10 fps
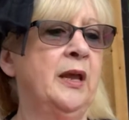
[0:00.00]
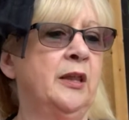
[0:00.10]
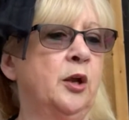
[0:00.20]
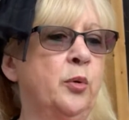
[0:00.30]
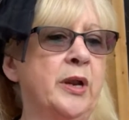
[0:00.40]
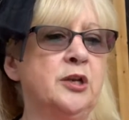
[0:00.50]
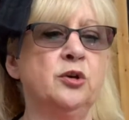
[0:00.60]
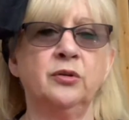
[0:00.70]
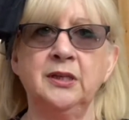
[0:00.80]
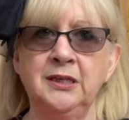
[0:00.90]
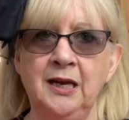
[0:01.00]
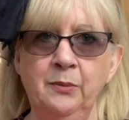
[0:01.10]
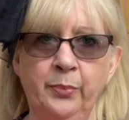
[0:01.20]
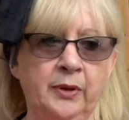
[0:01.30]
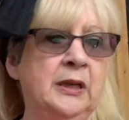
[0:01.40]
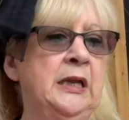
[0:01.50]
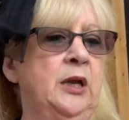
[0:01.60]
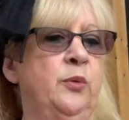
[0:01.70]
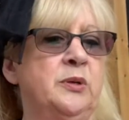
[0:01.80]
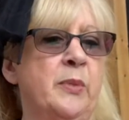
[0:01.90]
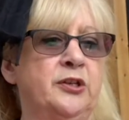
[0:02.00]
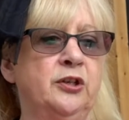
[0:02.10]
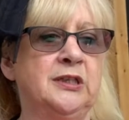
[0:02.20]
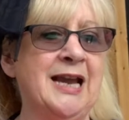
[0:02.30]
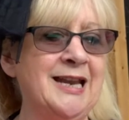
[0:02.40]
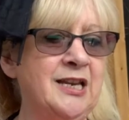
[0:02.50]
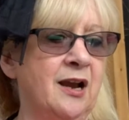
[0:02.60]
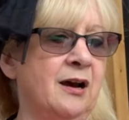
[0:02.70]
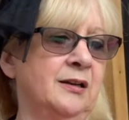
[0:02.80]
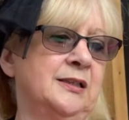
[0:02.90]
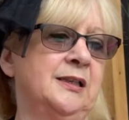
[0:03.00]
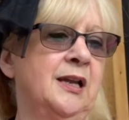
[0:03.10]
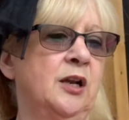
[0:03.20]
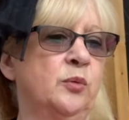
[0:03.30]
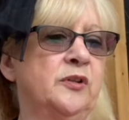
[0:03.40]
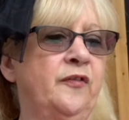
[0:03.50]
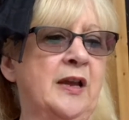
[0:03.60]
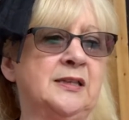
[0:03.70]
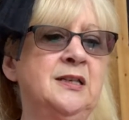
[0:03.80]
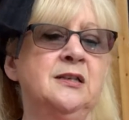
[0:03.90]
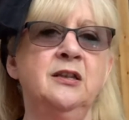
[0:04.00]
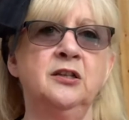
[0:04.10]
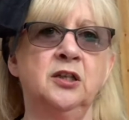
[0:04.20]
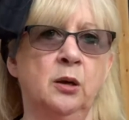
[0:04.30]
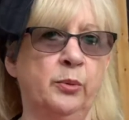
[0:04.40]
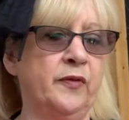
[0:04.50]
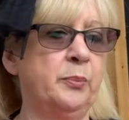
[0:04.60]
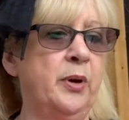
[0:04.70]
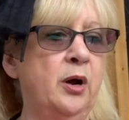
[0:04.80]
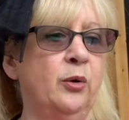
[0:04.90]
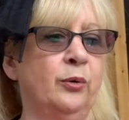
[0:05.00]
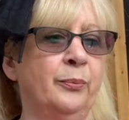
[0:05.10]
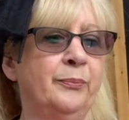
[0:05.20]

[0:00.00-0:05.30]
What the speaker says: The queen took the tape, which measured 10 yards and was fastened to the top of the pole,